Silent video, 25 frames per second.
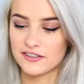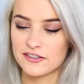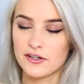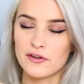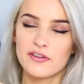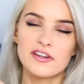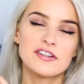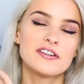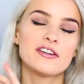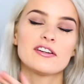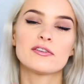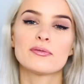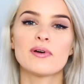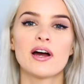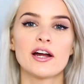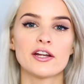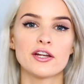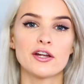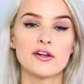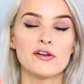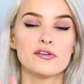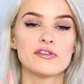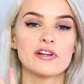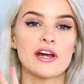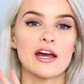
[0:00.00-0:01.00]
So this is what
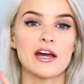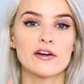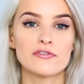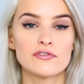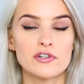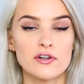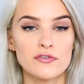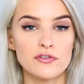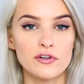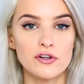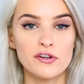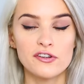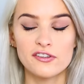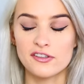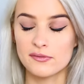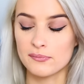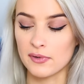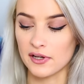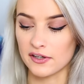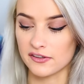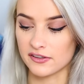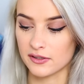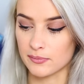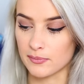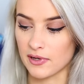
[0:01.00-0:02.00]
I use after I've used the
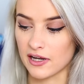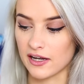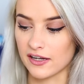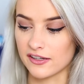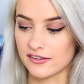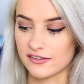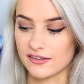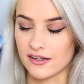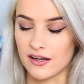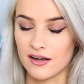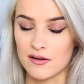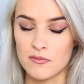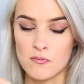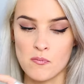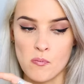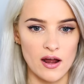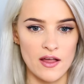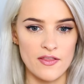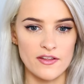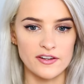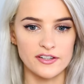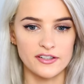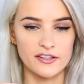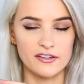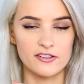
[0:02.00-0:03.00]
Maskimiser,
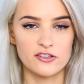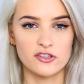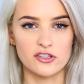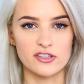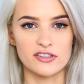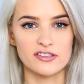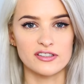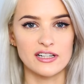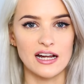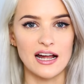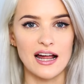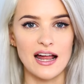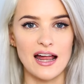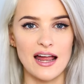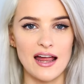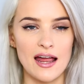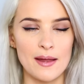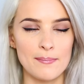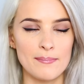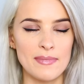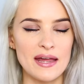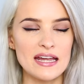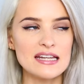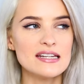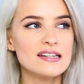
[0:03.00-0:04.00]
and this is just that
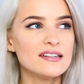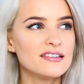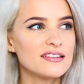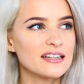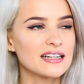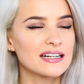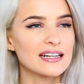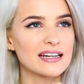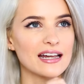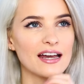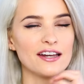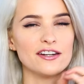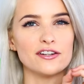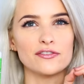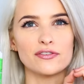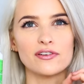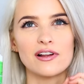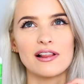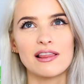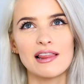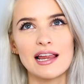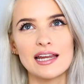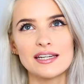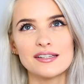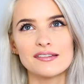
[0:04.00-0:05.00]
amazing kind
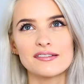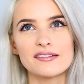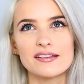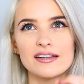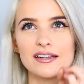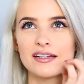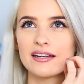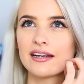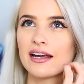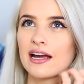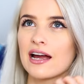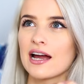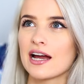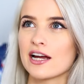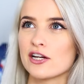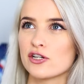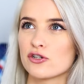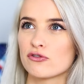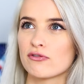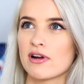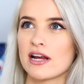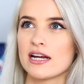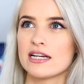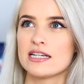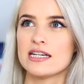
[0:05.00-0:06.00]
of cleansing,
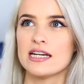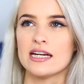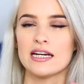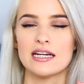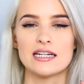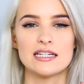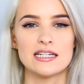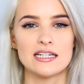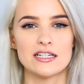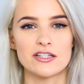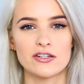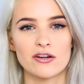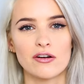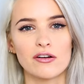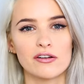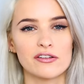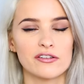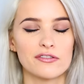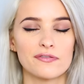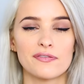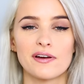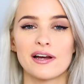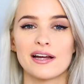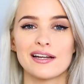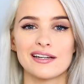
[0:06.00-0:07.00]
hydrating,
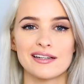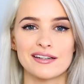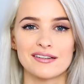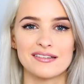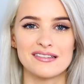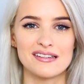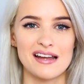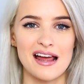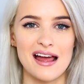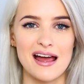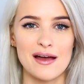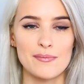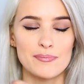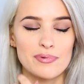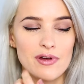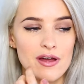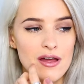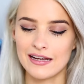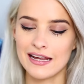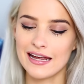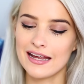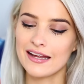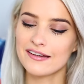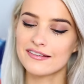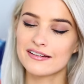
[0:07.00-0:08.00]
detoxifying step.
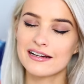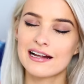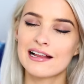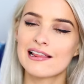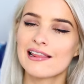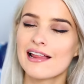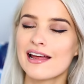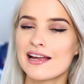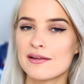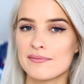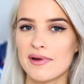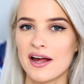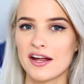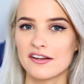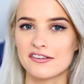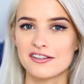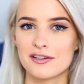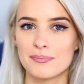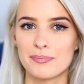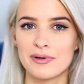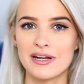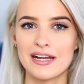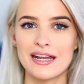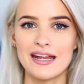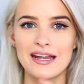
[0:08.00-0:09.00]
It is a clay
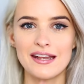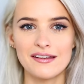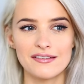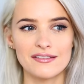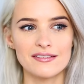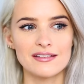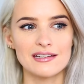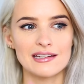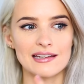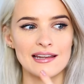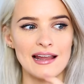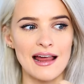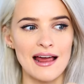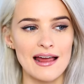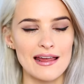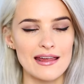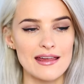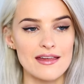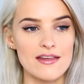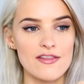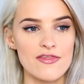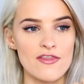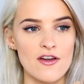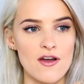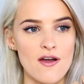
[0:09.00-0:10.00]
mask, but it isn't
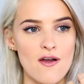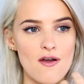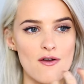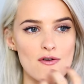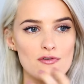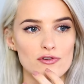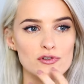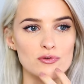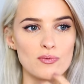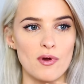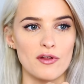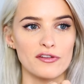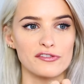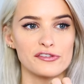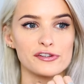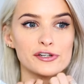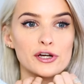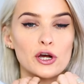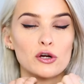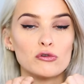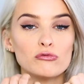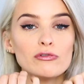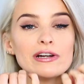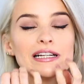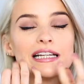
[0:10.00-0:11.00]
like those ones
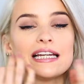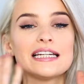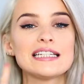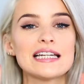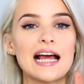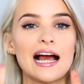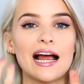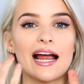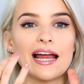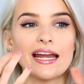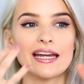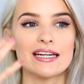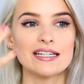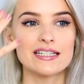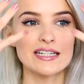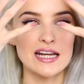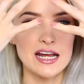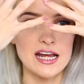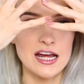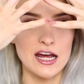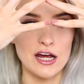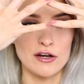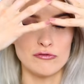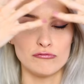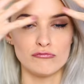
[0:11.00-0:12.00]
that go really tight
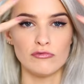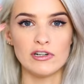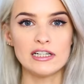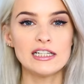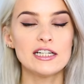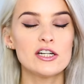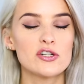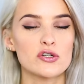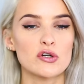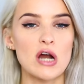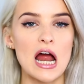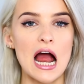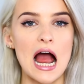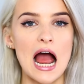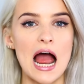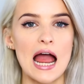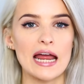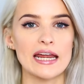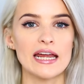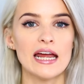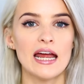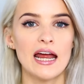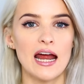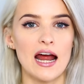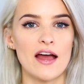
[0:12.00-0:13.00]
and really
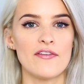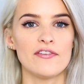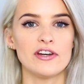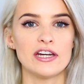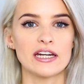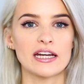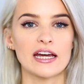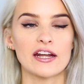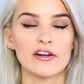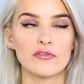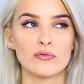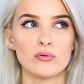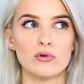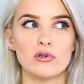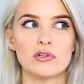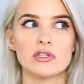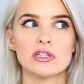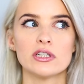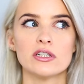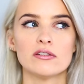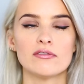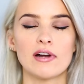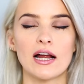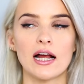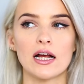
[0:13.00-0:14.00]
dry and then you're kind of
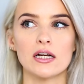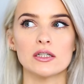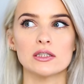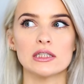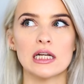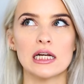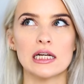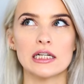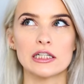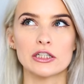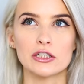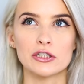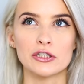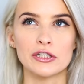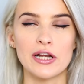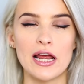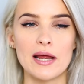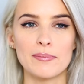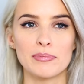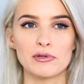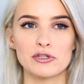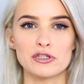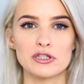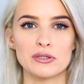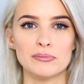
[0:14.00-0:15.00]
walking around like
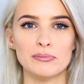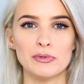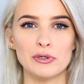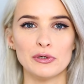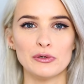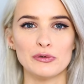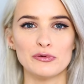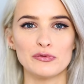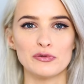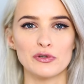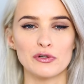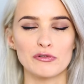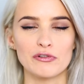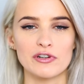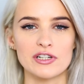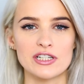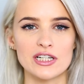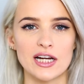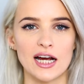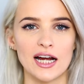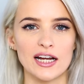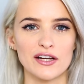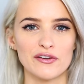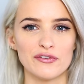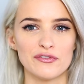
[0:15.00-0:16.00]
unable to move your
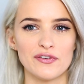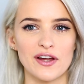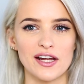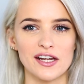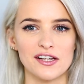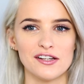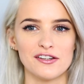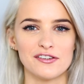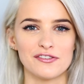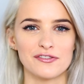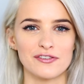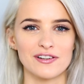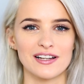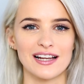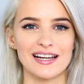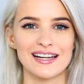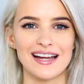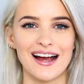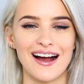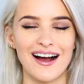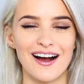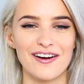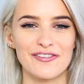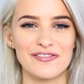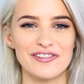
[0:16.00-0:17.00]
entire face for
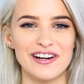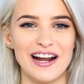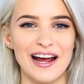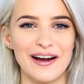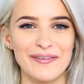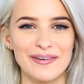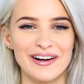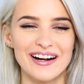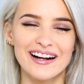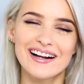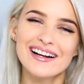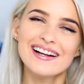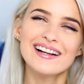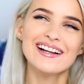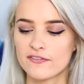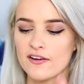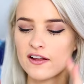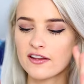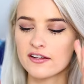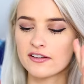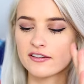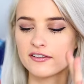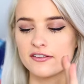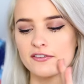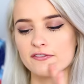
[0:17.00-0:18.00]
like half an hour. In
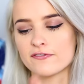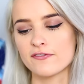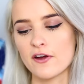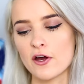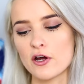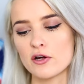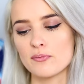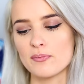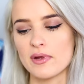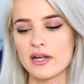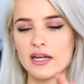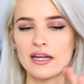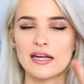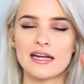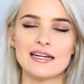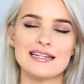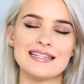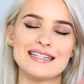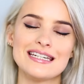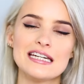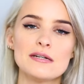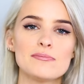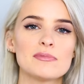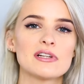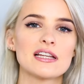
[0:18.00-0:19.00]
fact, this is foaming
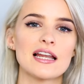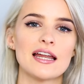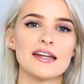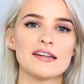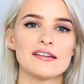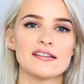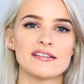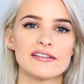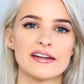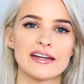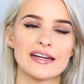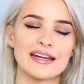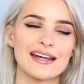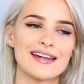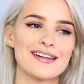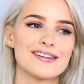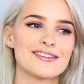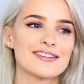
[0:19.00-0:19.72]
and deep cleansing.